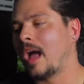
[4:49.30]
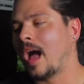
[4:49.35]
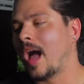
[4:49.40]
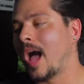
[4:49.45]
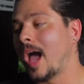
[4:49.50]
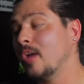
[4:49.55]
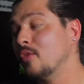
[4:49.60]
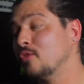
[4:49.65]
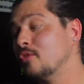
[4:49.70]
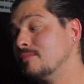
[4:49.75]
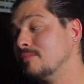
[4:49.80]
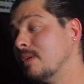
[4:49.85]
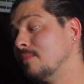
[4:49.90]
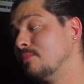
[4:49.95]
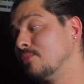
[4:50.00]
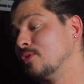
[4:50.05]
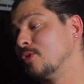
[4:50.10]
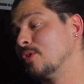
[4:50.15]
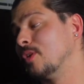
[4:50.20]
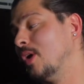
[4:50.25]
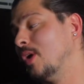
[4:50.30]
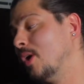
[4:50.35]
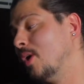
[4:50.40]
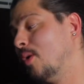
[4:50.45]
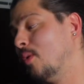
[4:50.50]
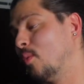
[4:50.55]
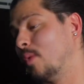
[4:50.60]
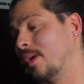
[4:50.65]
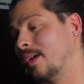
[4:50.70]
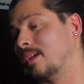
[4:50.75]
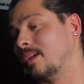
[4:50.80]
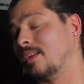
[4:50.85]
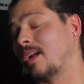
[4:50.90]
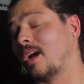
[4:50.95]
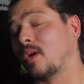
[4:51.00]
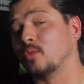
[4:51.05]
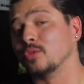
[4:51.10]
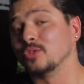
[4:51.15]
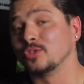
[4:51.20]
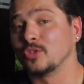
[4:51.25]
I remember when
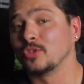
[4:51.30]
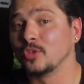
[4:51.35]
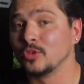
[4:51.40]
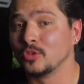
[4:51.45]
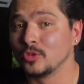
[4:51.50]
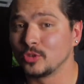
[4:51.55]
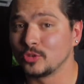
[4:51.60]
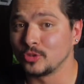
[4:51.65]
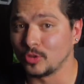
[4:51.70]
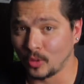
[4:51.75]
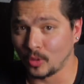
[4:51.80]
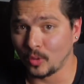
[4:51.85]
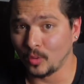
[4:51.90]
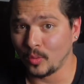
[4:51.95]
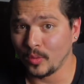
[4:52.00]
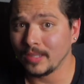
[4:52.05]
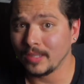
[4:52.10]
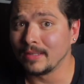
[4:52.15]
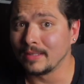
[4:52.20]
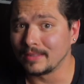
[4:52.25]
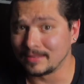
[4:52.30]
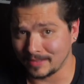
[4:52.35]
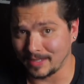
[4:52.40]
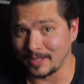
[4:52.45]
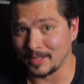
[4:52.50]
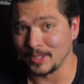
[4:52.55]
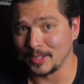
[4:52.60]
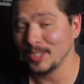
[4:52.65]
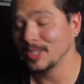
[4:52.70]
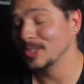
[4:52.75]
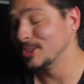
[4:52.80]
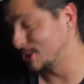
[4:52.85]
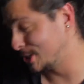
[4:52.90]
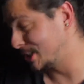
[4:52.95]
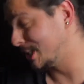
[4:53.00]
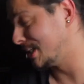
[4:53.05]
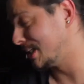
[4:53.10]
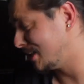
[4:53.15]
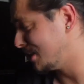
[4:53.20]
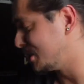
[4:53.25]
I was so excited to
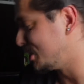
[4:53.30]
get